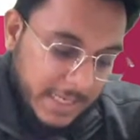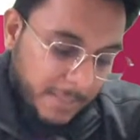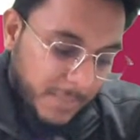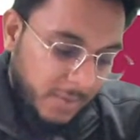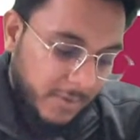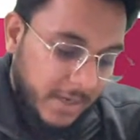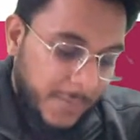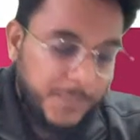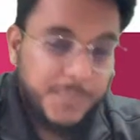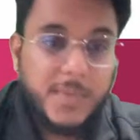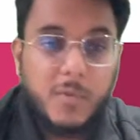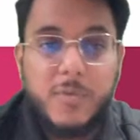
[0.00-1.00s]
Number one,
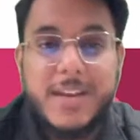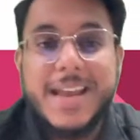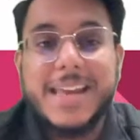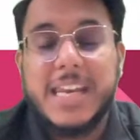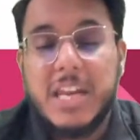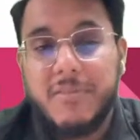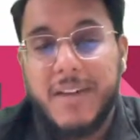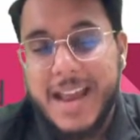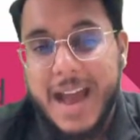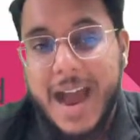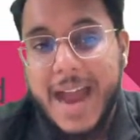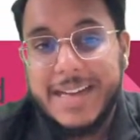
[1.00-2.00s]
we can levy
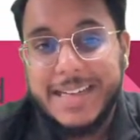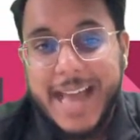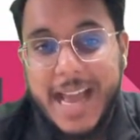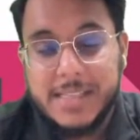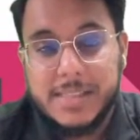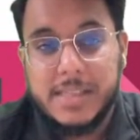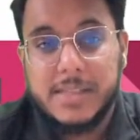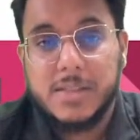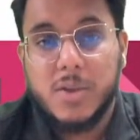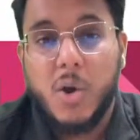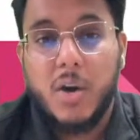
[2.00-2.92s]
high taxes